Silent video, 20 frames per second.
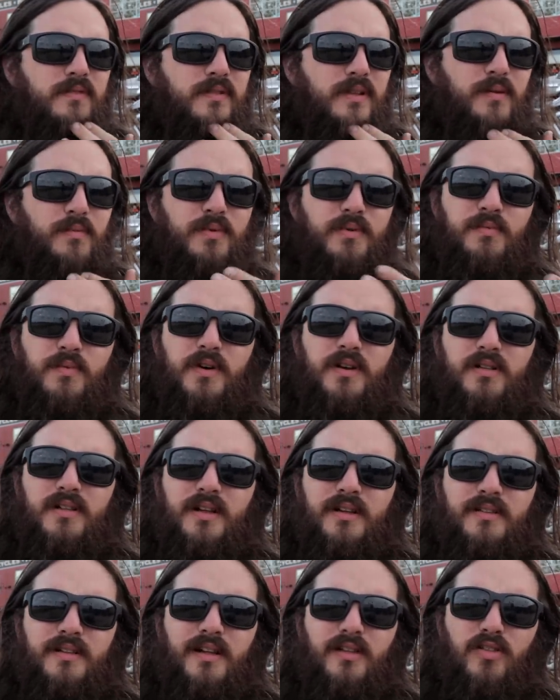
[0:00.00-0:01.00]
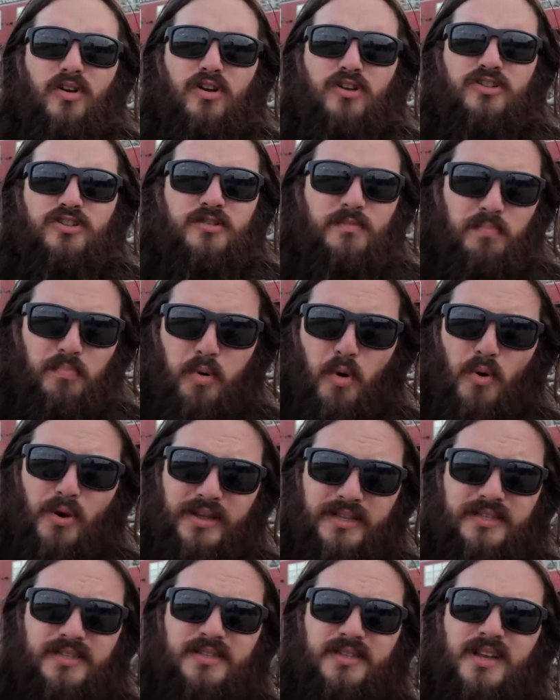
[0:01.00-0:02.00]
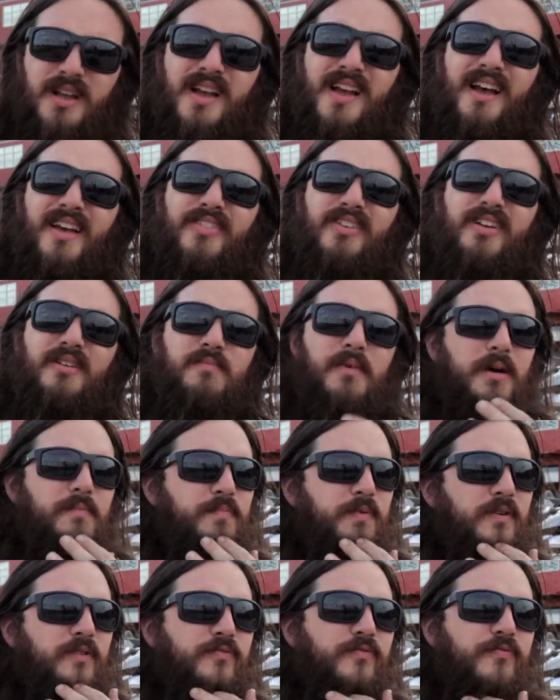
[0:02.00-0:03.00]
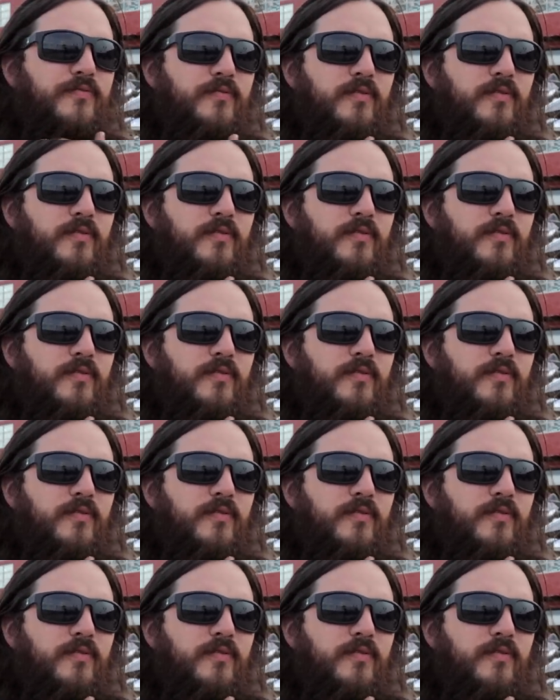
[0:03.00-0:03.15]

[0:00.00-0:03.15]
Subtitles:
That went well. I logged some points. I think it might be a